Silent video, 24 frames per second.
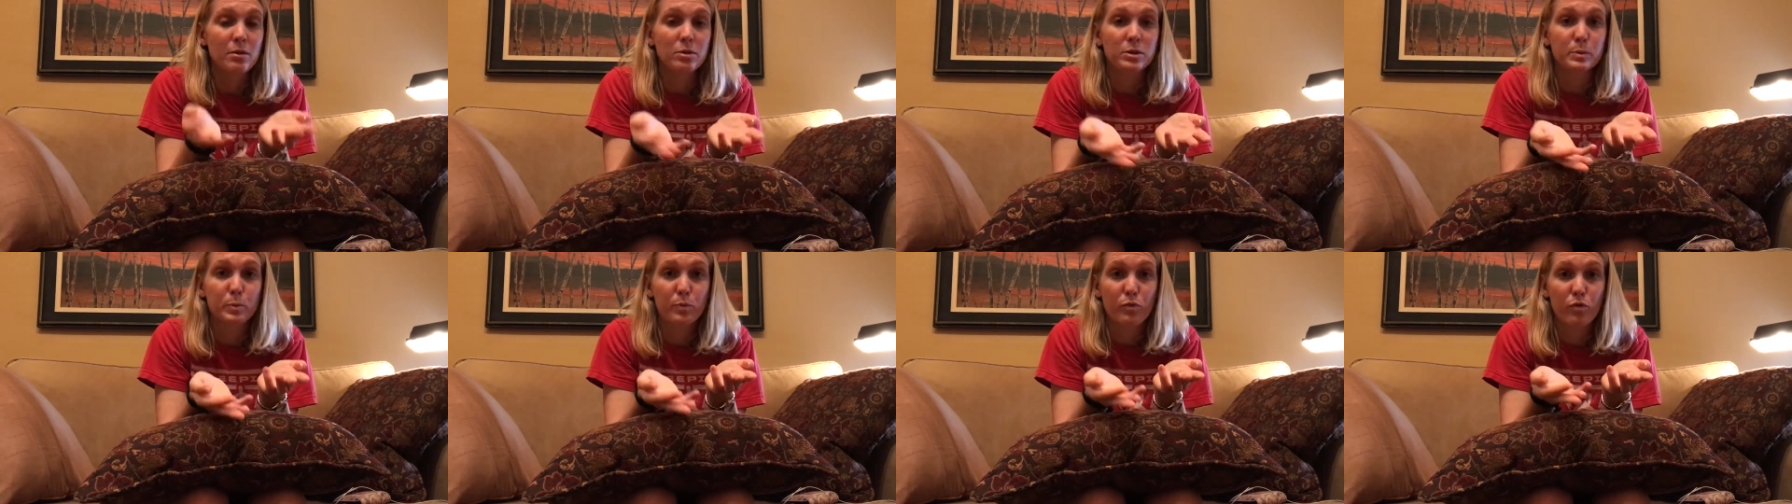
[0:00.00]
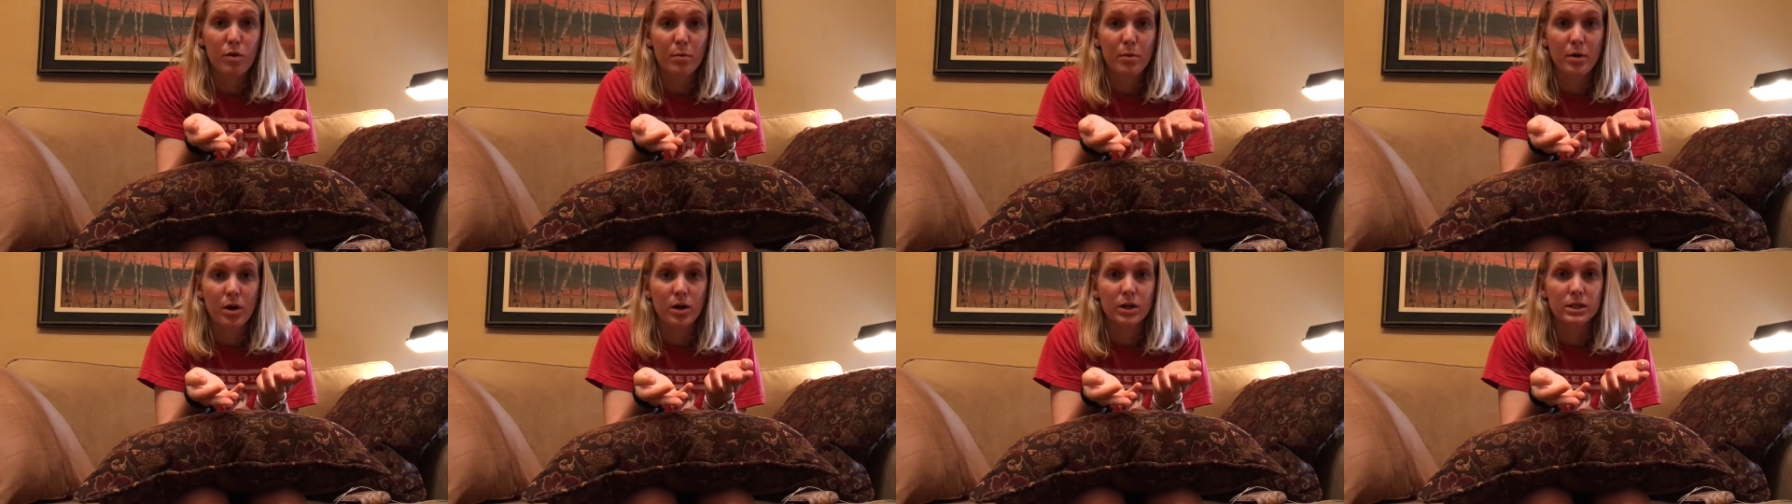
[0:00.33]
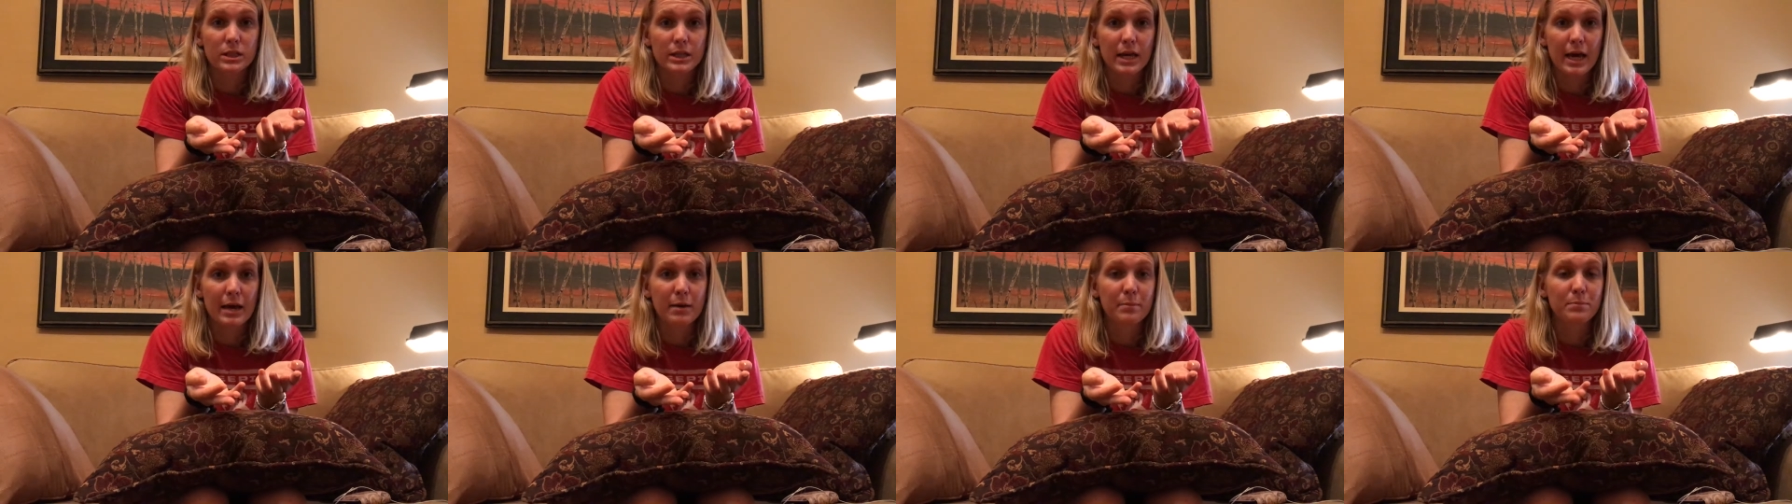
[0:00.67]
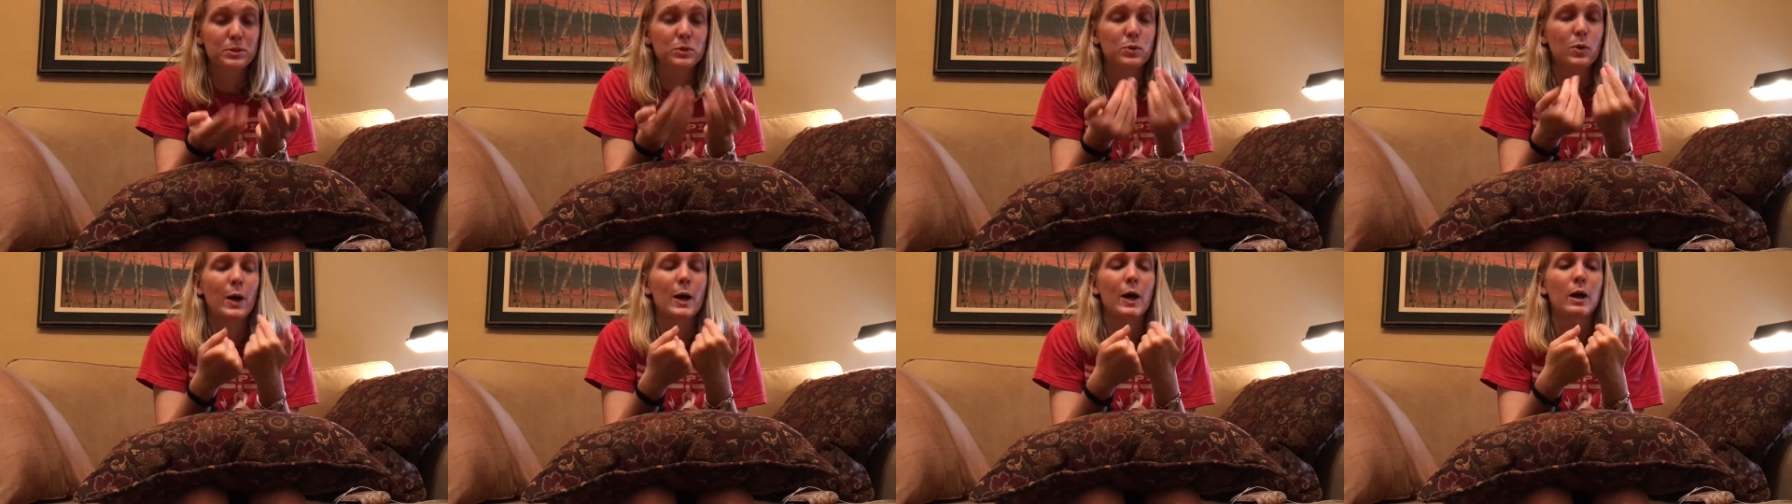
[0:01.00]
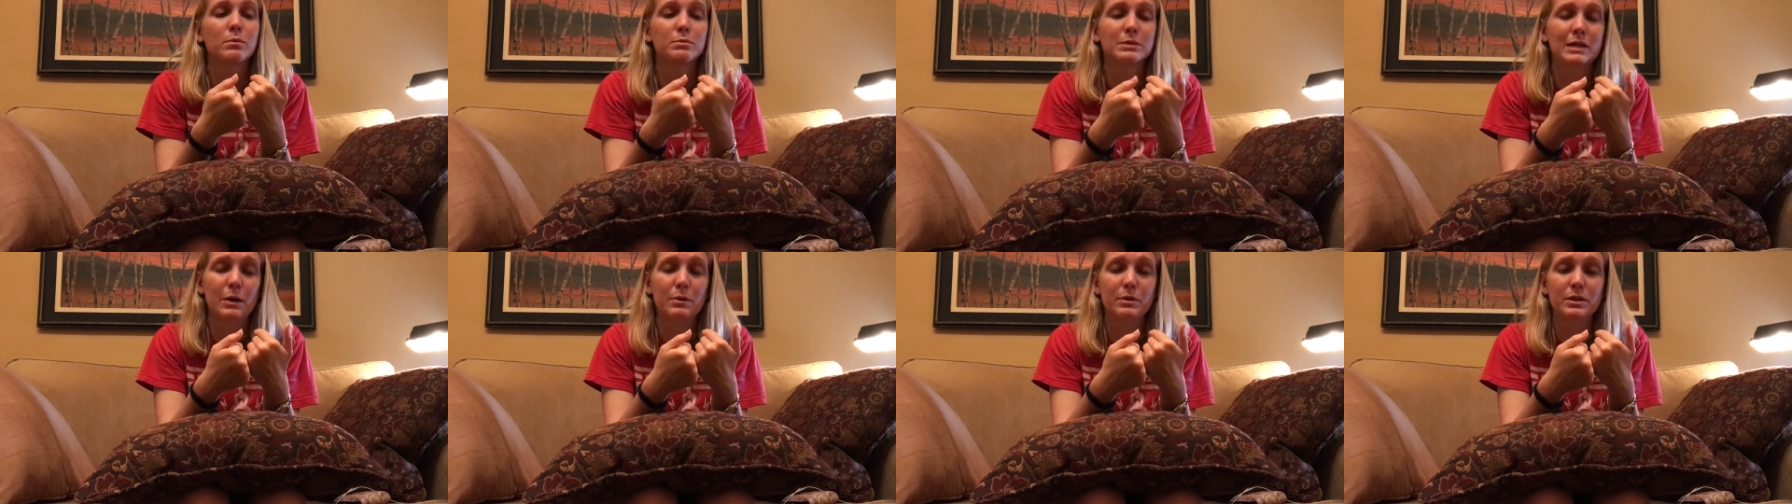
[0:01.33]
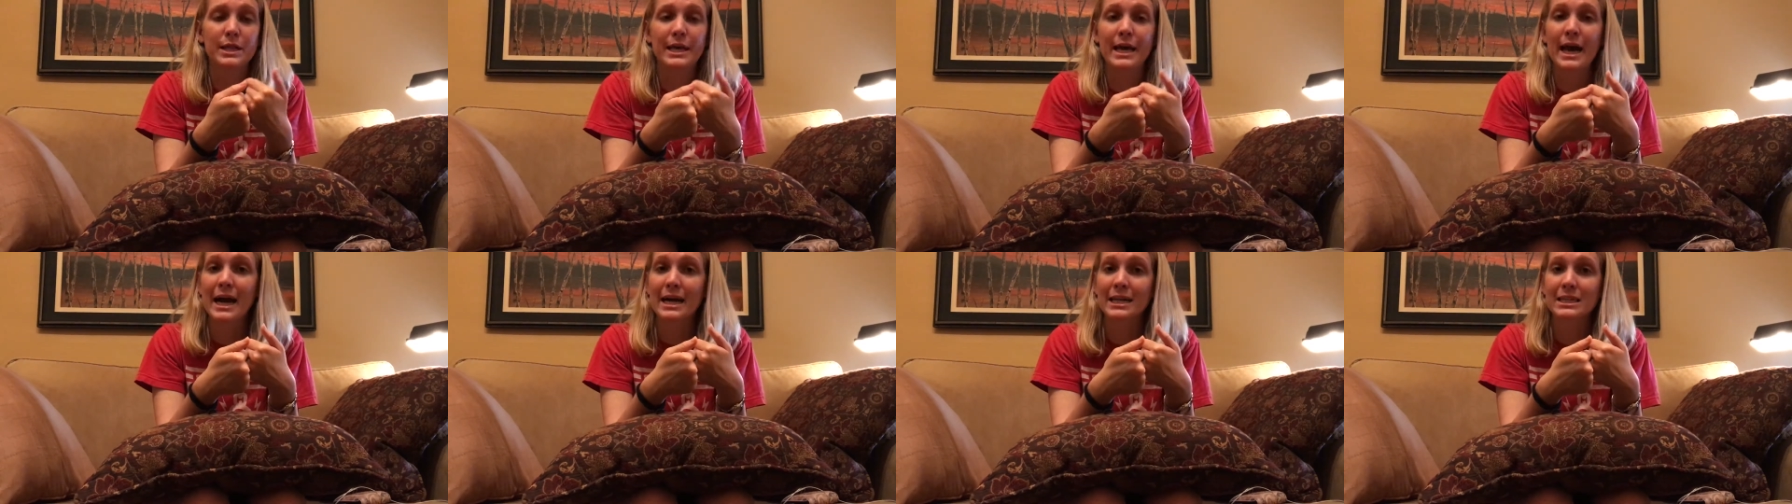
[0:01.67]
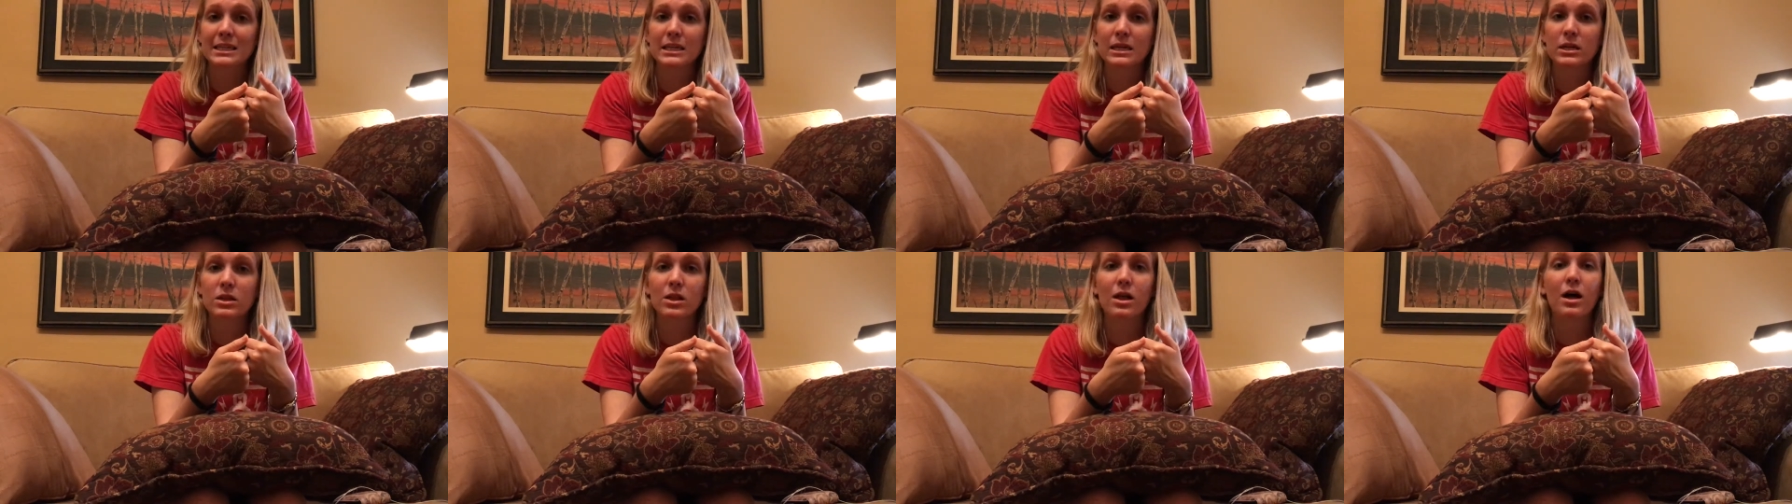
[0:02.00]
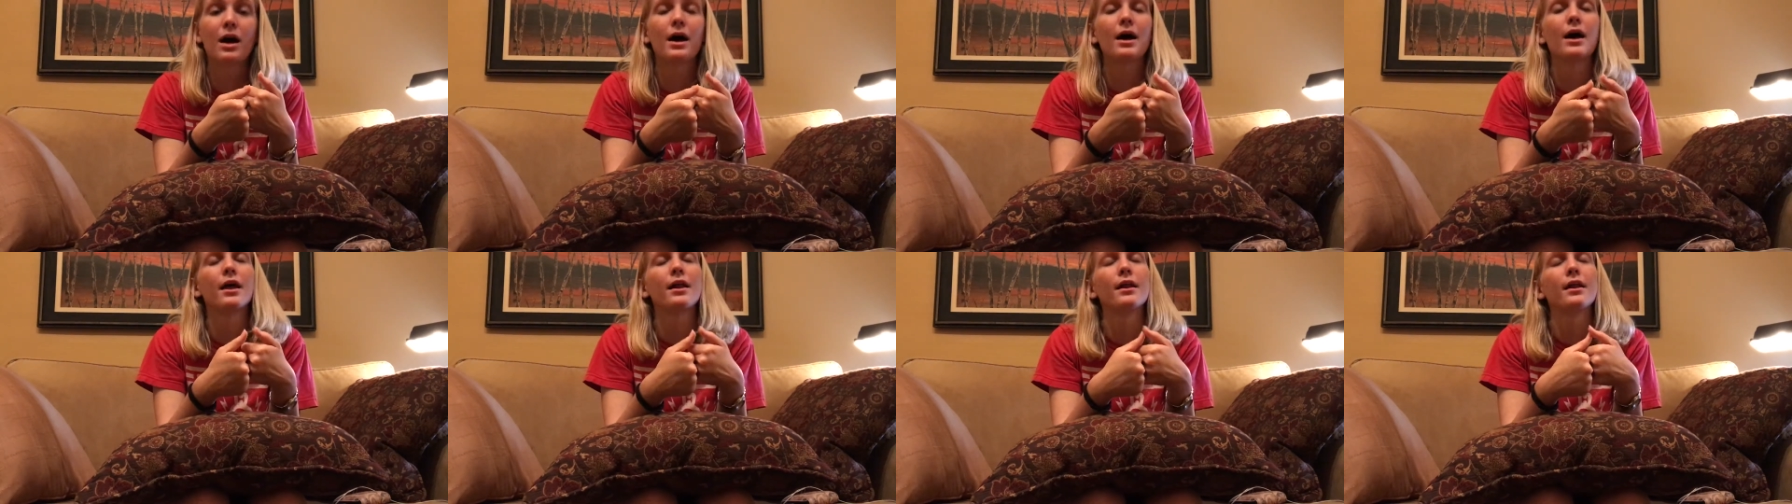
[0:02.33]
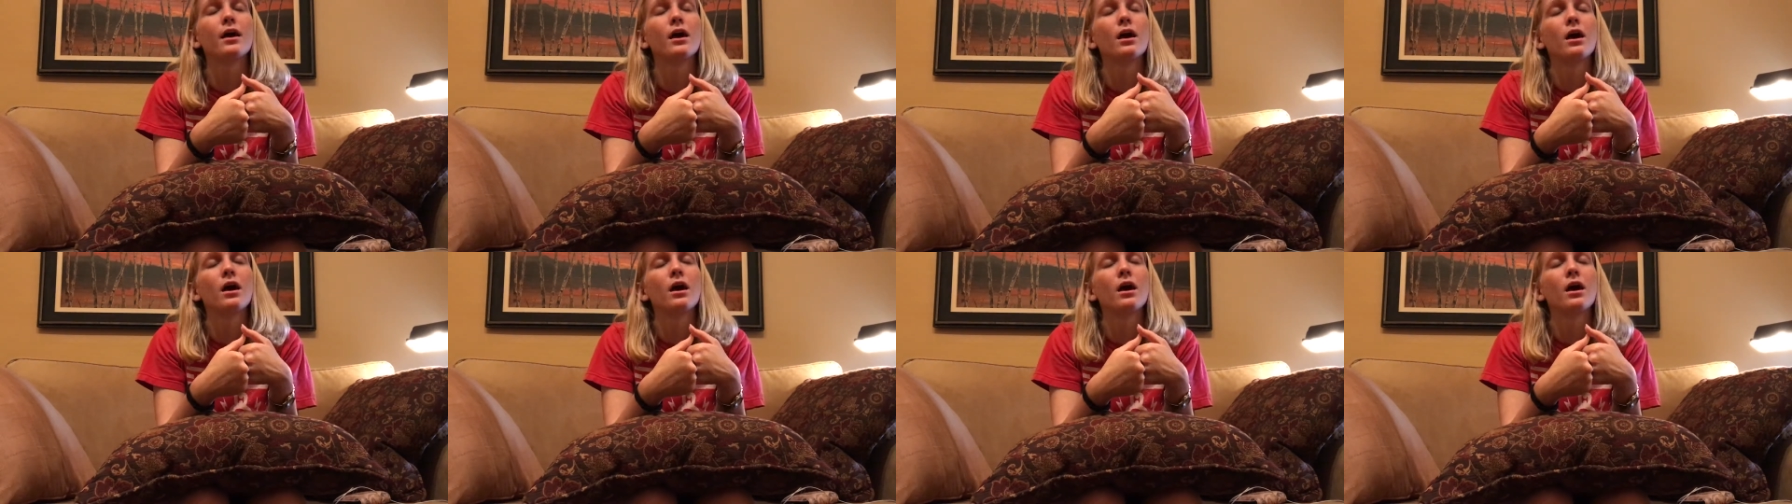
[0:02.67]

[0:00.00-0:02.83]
it was a performing arts camp, so I helped out with the acting a lot.